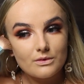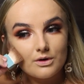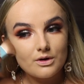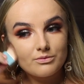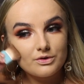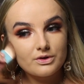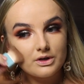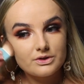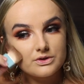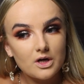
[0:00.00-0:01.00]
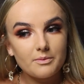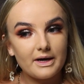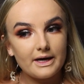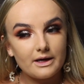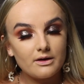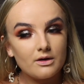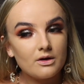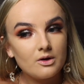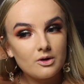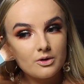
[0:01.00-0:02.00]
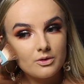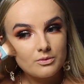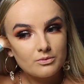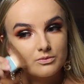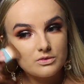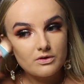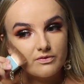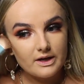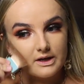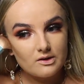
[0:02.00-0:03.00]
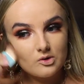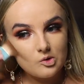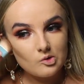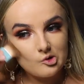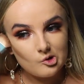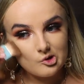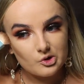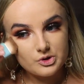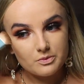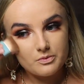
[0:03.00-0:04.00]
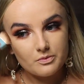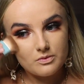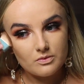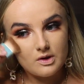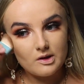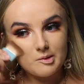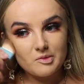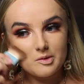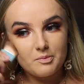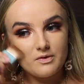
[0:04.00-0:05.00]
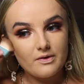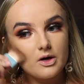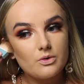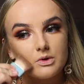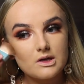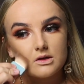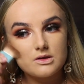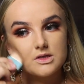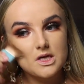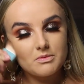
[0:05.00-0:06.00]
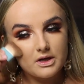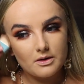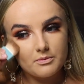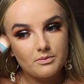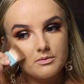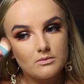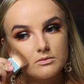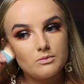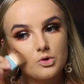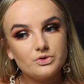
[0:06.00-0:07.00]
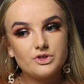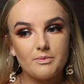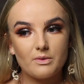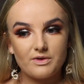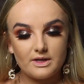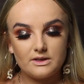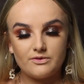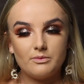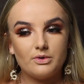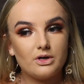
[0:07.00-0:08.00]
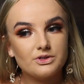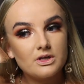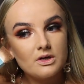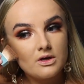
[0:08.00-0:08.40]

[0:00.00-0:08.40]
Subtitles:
And I'm just going to start by defining the contours, and then I'm going to buff it out with like the same kind of bronzer but with a different brush.